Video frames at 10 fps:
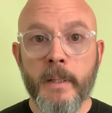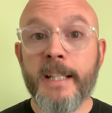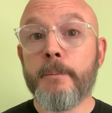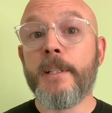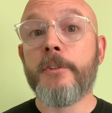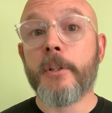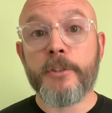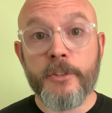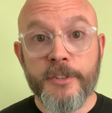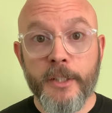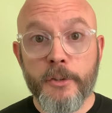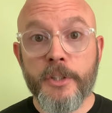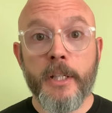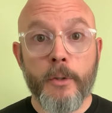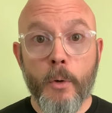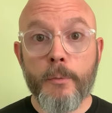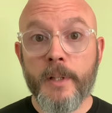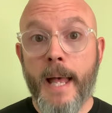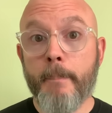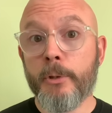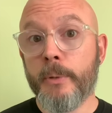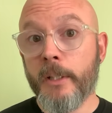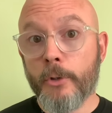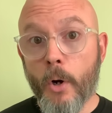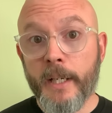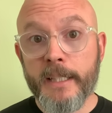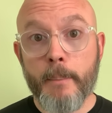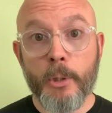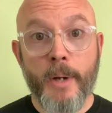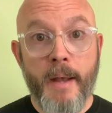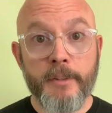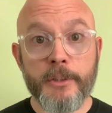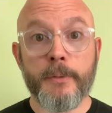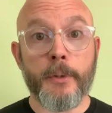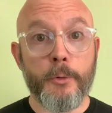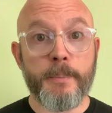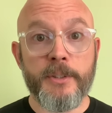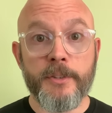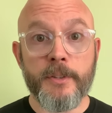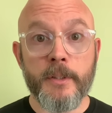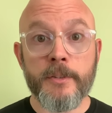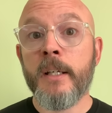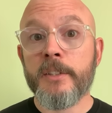And that's because there is a synergy and overlap between the target demographics for those businesses,